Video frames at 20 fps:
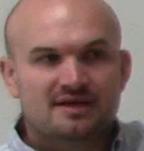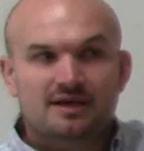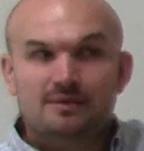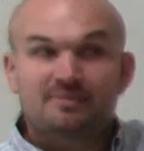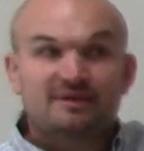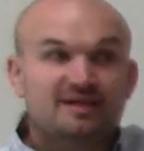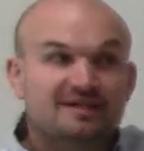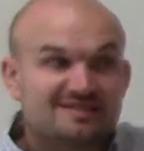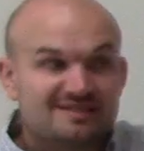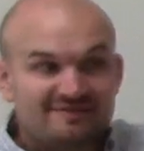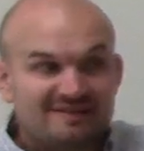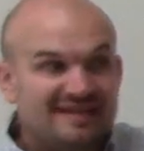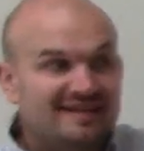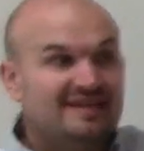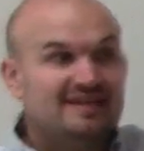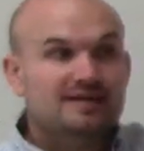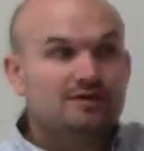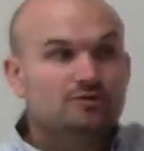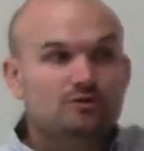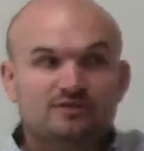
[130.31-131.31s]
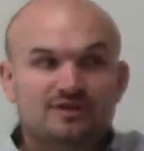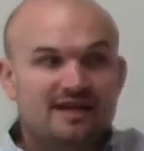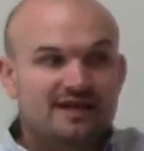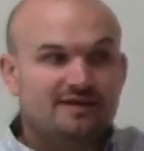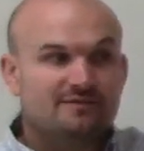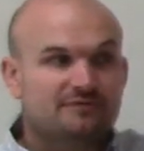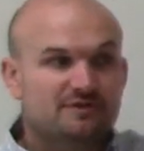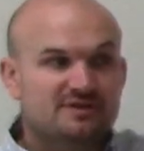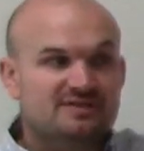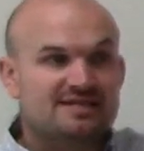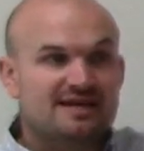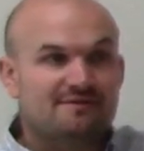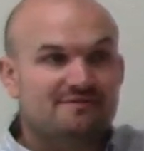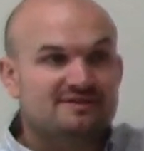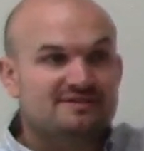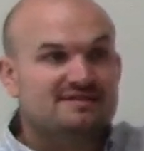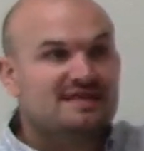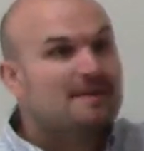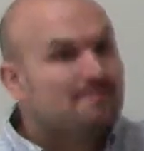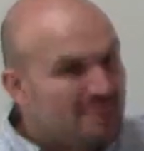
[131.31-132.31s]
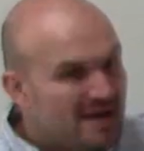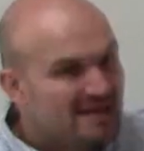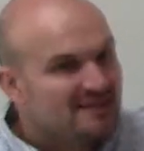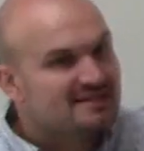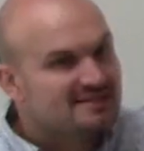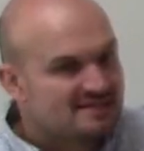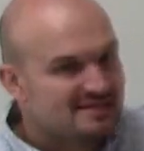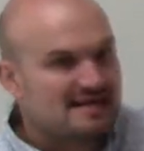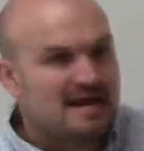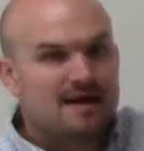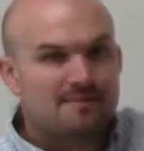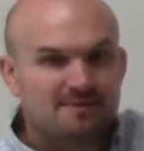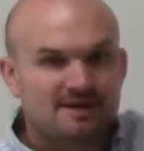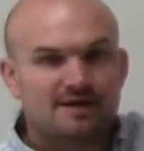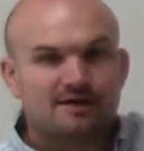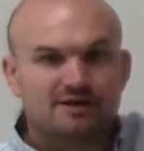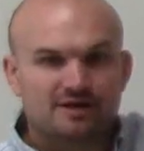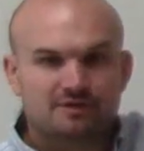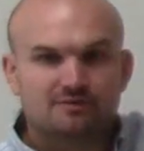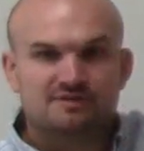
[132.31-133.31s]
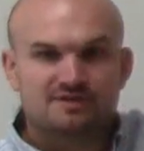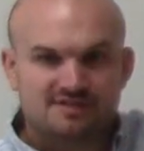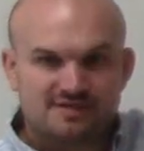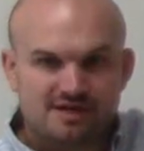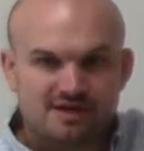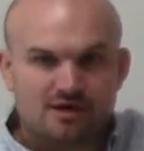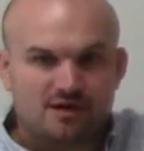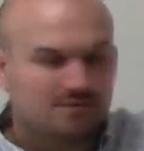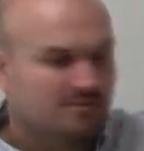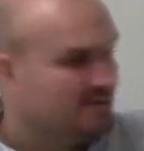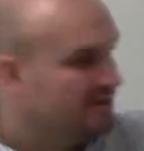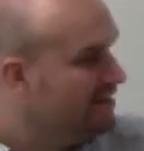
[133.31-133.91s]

Because if it equaled negative 3 sevenths, that made the denominator equal to 0.